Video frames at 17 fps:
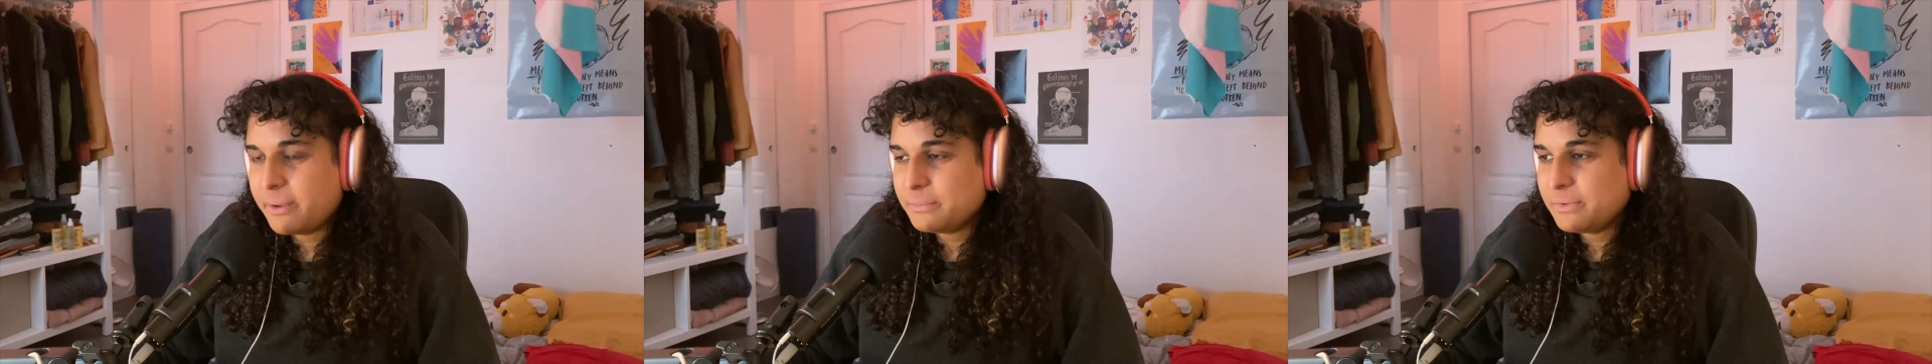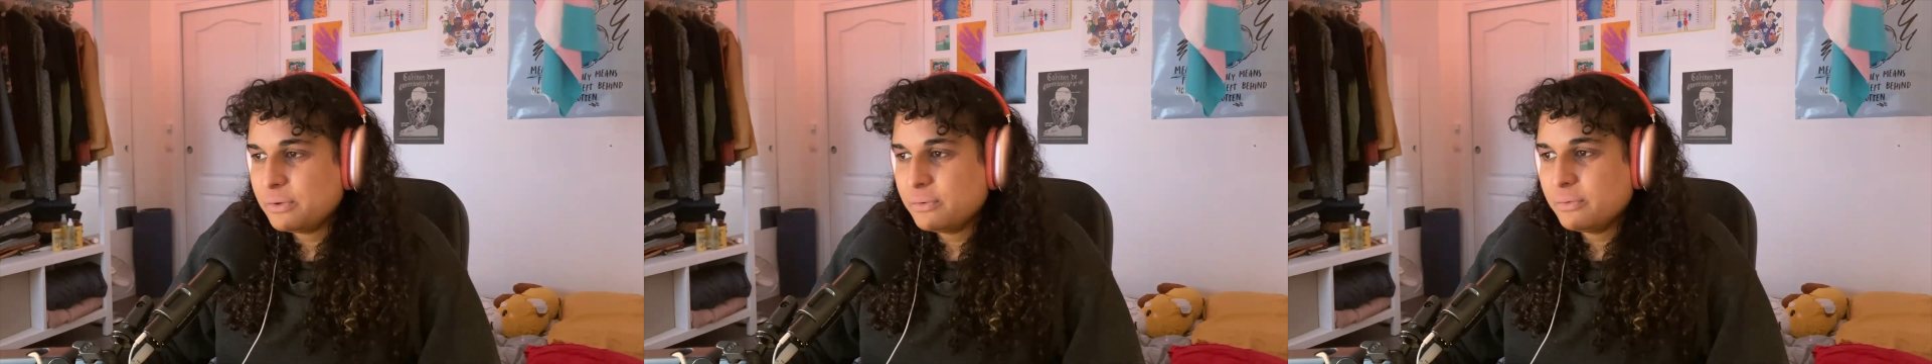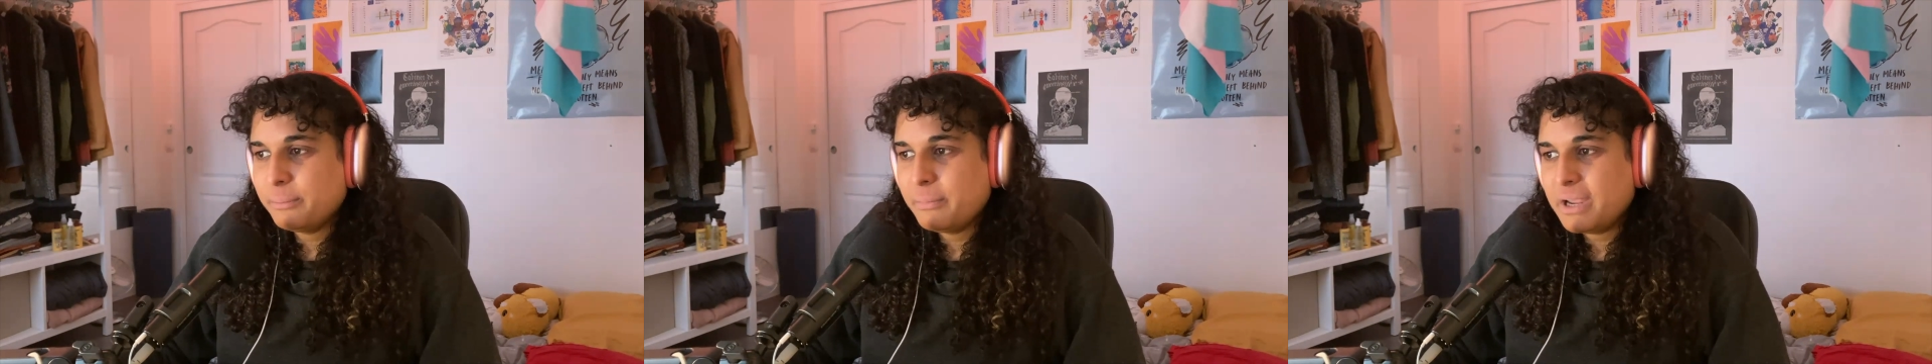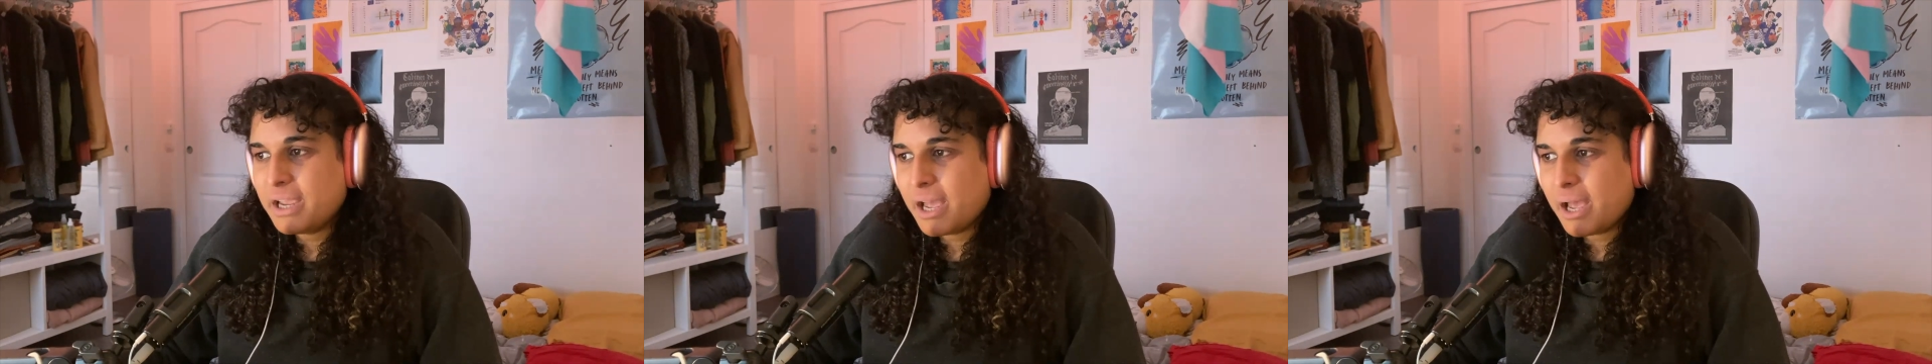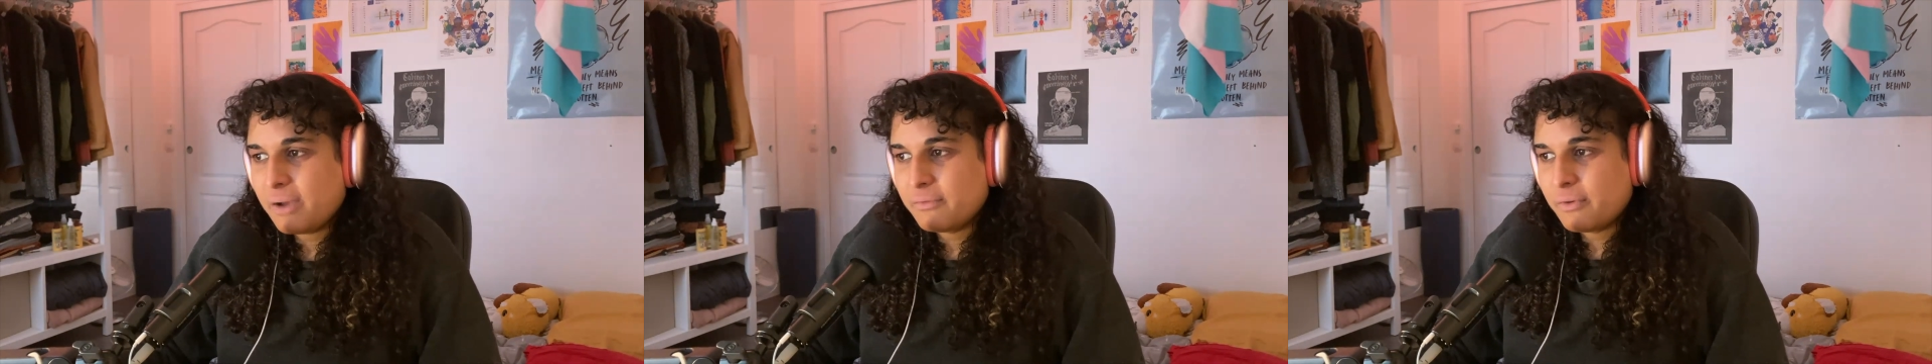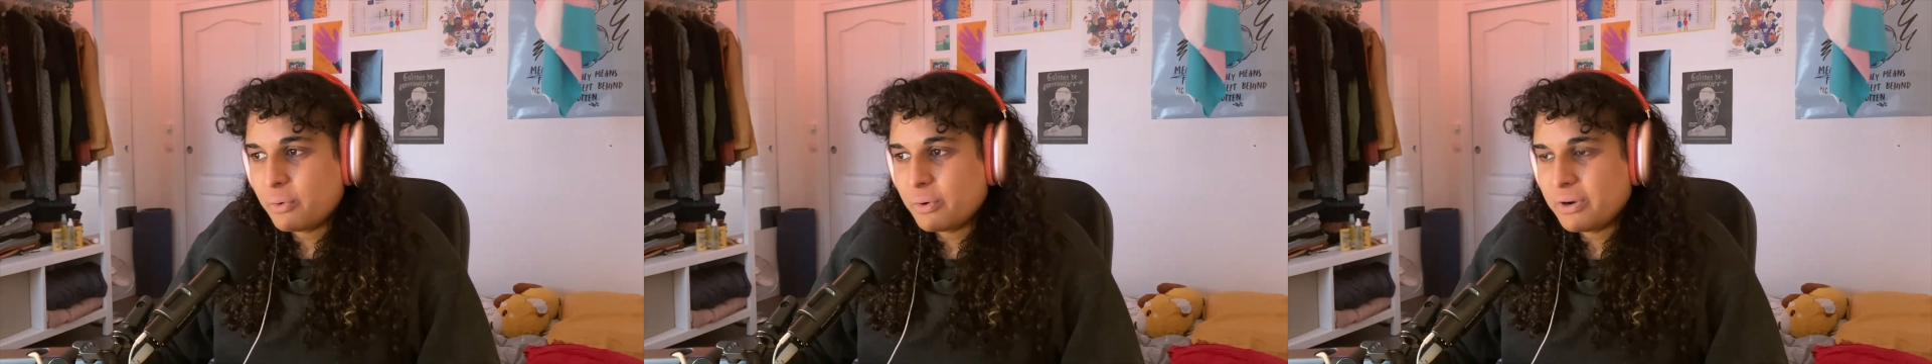You may
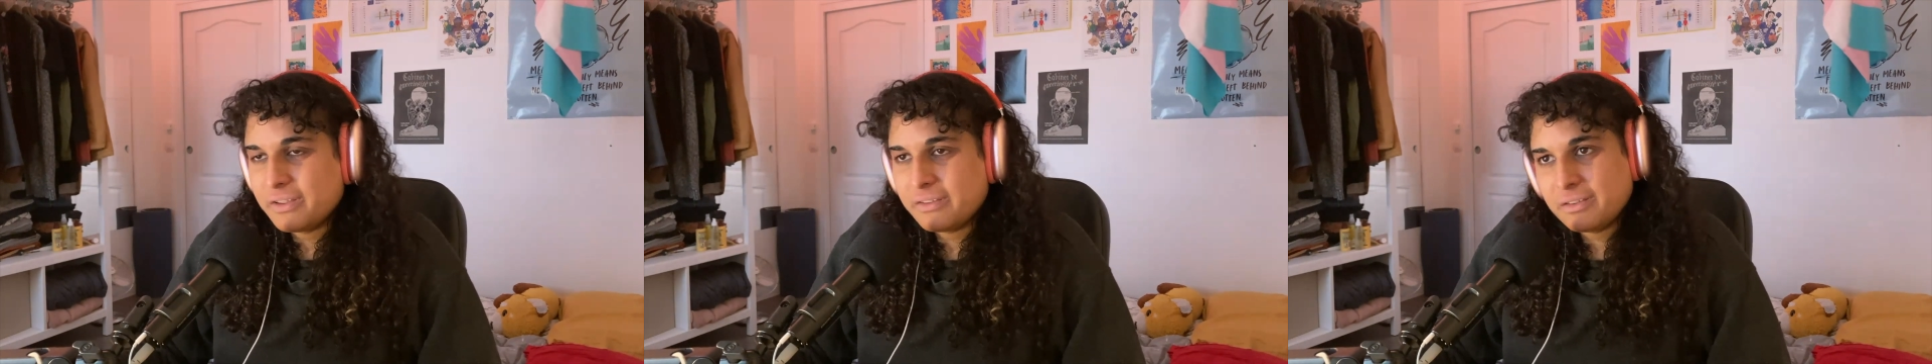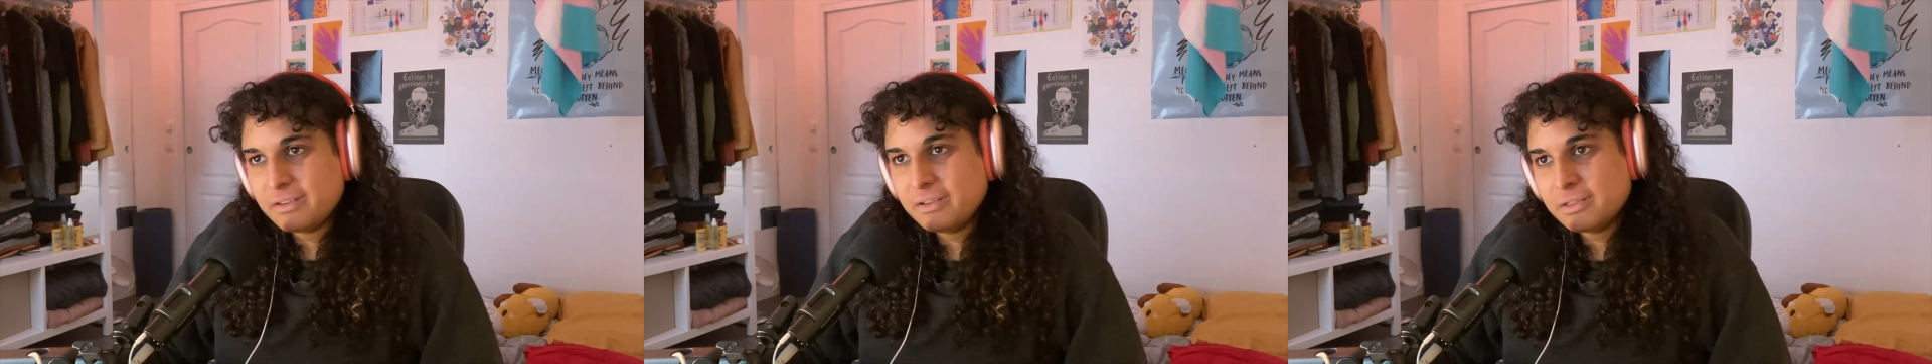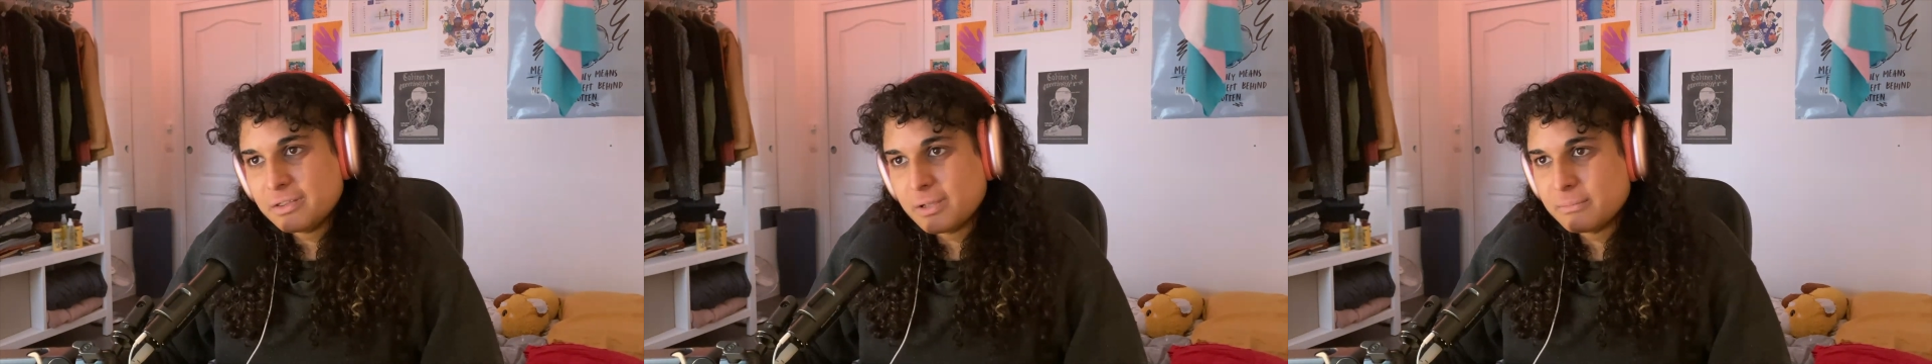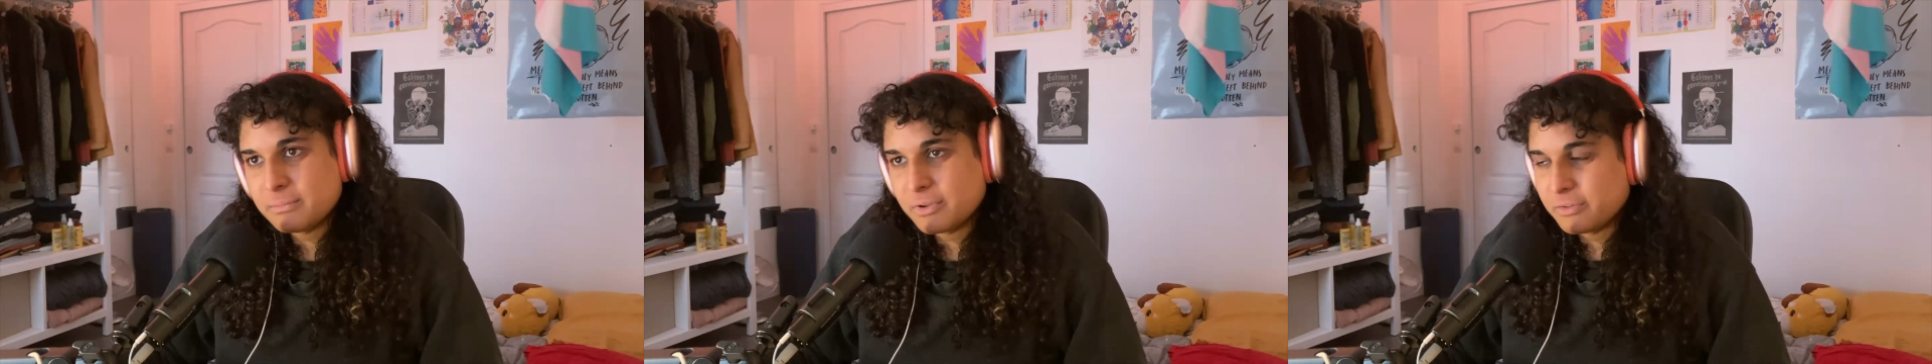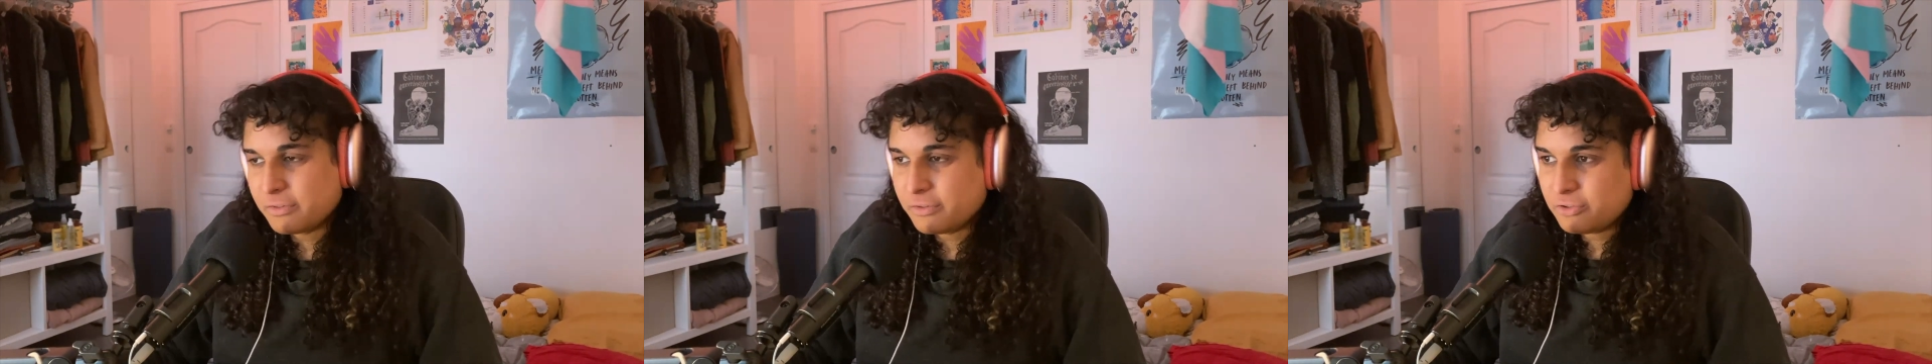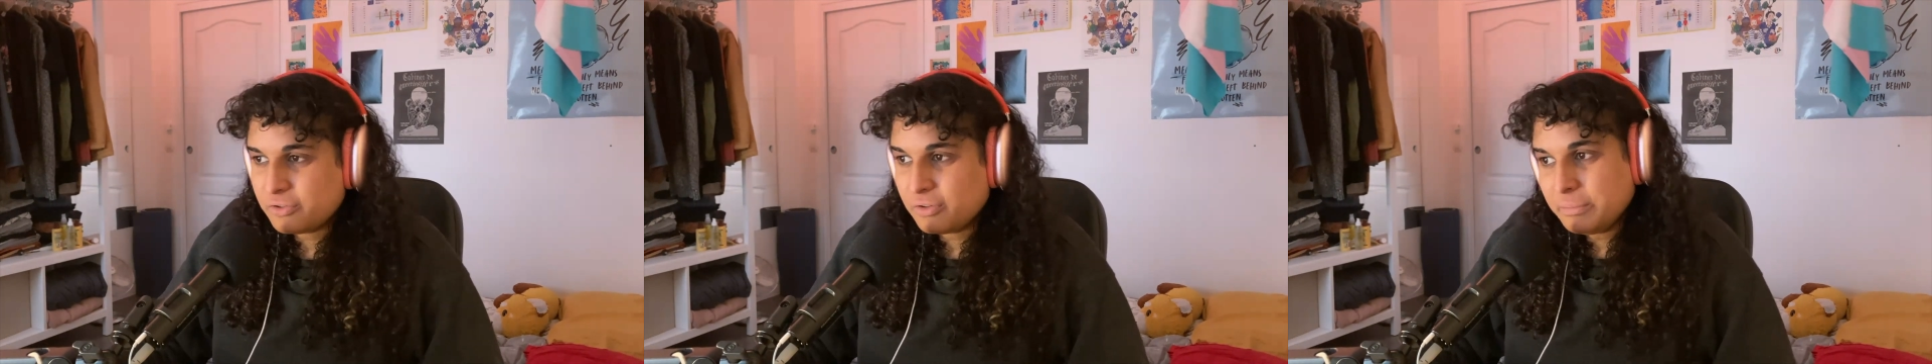have already seen them on
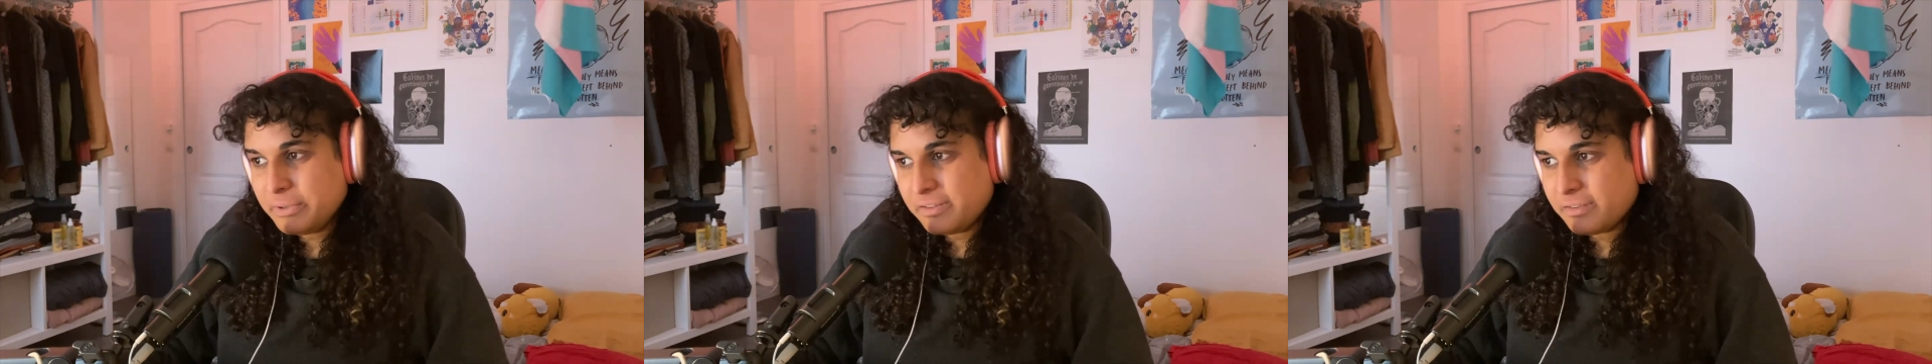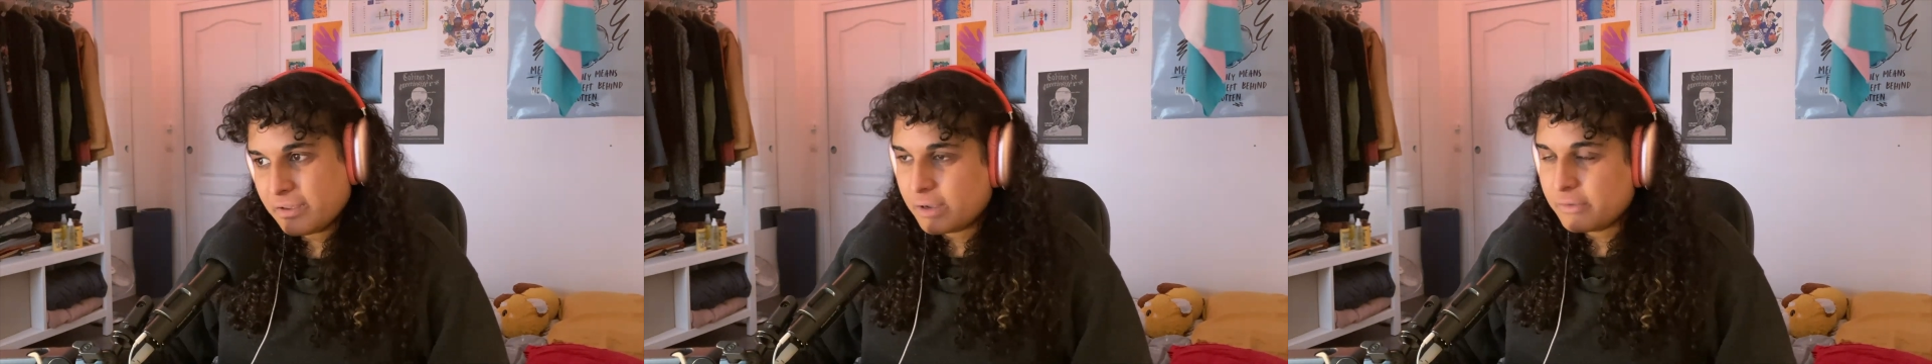social media.